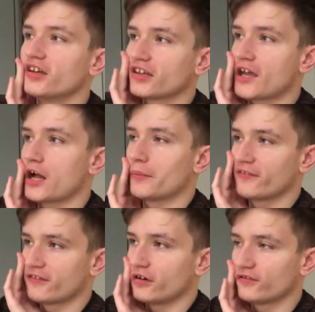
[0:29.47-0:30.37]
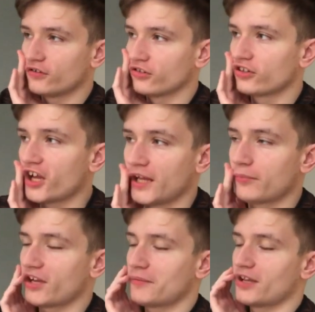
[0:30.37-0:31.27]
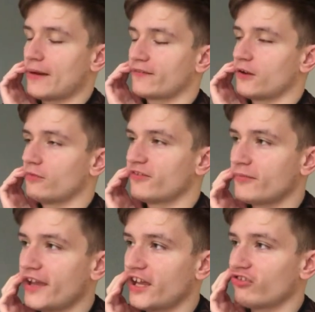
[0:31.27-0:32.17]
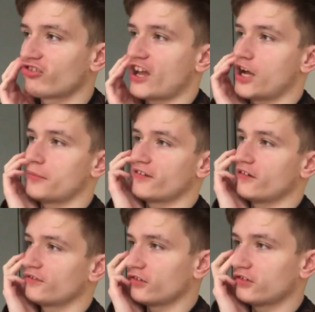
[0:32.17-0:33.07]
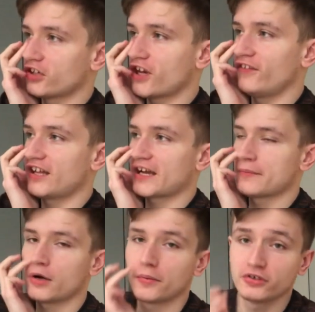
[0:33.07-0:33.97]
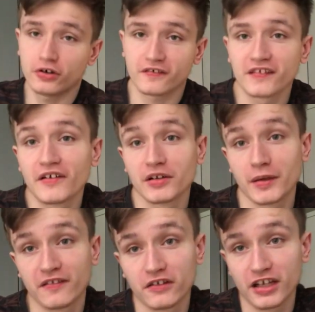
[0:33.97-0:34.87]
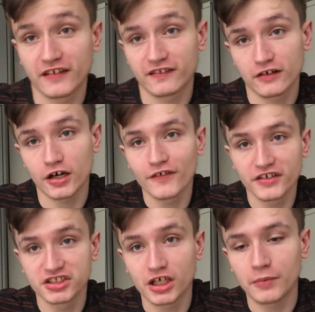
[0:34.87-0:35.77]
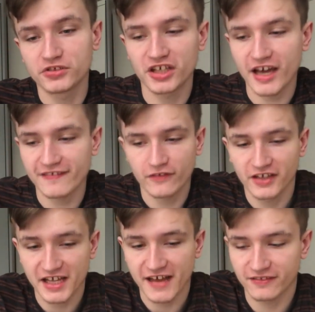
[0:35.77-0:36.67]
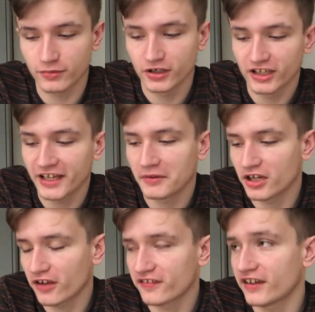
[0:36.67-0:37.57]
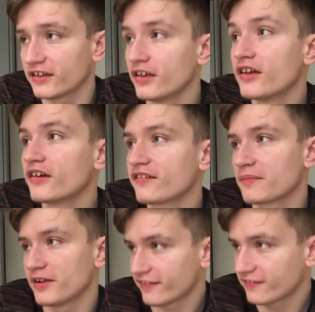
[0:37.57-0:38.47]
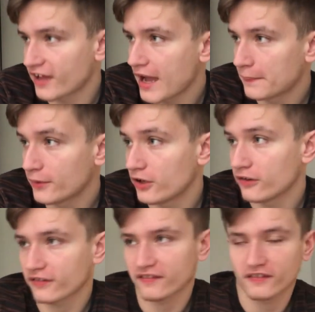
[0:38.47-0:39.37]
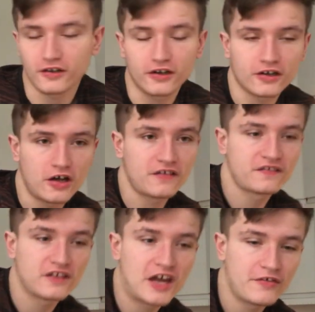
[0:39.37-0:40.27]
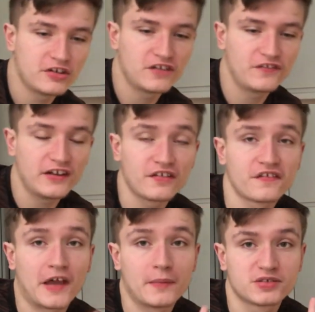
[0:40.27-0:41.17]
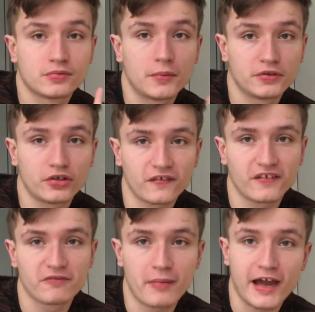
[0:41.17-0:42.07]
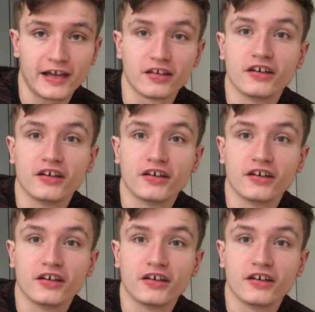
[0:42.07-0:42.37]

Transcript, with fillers: getting all my stuff done there, like bringing my laptop with me and just getting all my stuff done there. I feel like I'm more productive when I'm like studying at the coffee shop. Do you guys ever feel that as well, like when you go to like somewhere like Starbucks or Costa and you feel so much more productive by